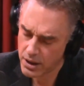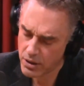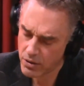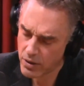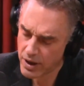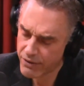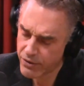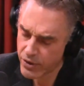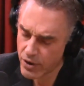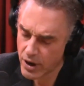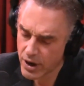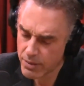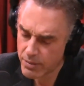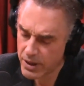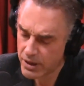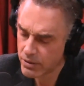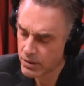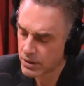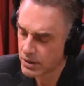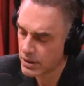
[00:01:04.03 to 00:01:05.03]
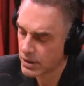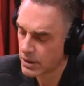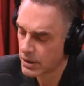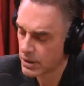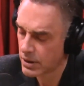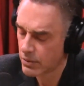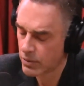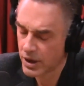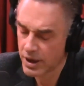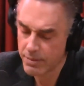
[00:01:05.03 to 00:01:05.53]
I've thought about,
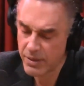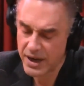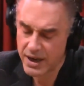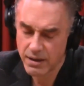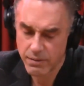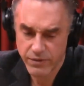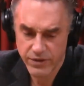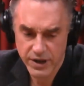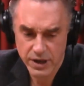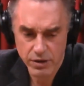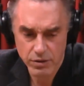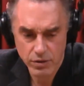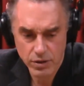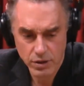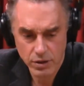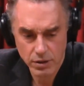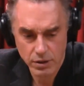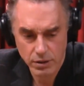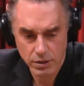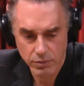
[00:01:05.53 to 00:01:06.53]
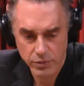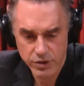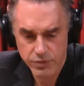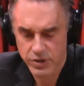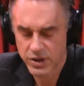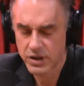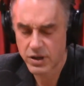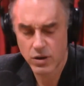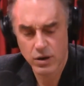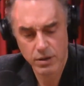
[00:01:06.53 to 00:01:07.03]
well, I made a video call, which
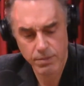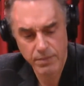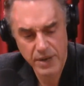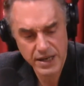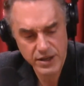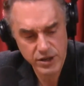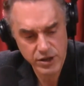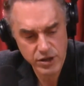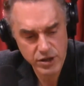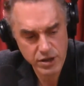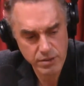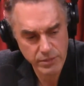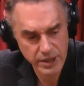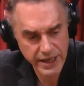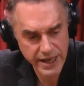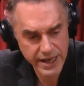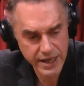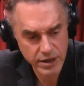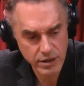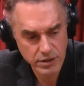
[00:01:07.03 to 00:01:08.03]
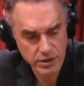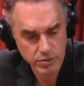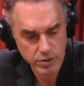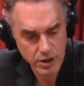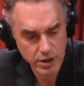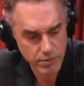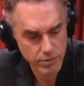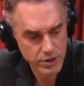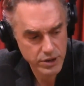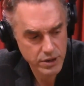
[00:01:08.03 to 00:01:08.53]
was called Message to Millennials, where
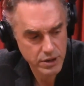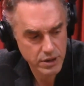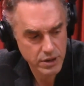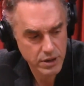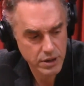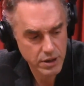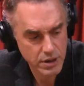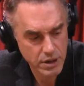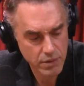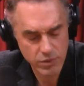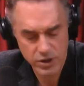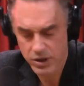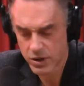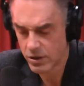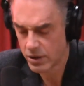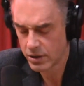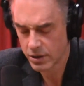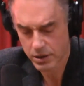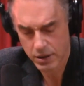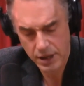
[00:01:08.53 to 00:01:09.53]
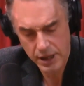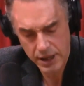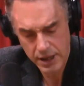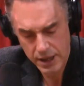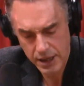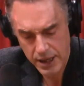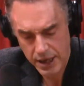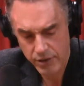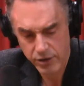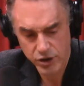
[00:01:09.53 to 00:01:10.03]
it was called
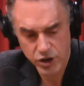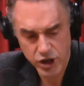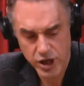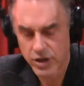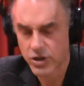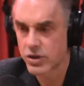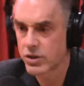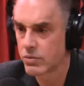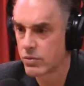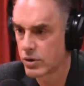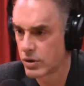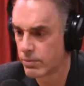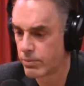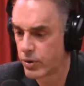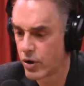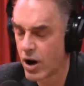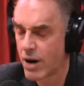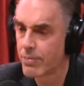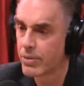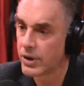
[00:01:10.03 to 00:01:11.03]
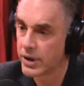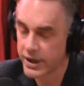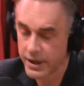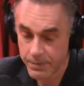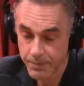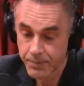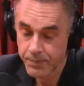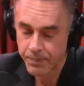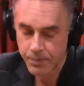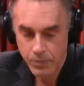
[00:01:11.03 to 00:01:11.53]
How to Change the World Properly.
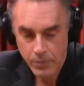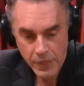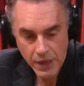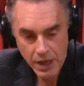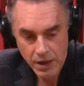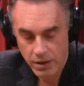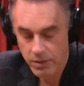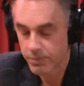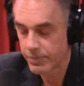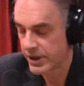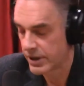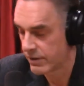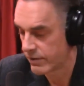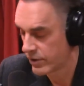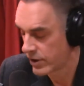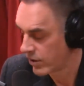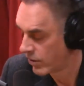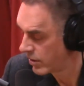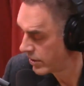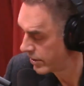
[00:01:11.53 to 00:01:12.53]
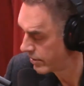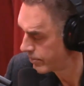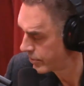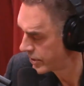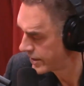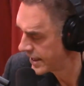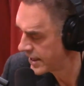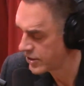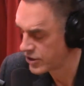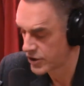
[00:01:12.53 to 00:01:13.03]
A bit of on the
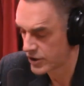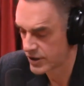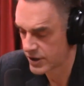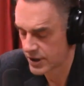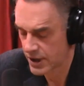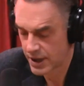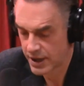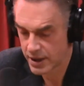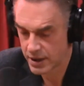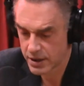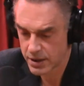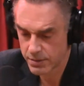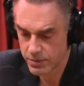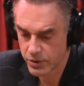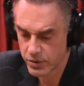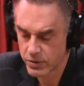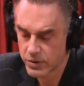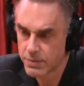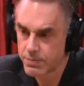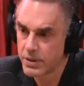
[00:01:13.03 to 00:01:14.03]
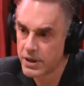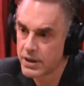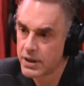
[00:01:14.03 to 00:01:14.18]
pretentious side, I suppose, but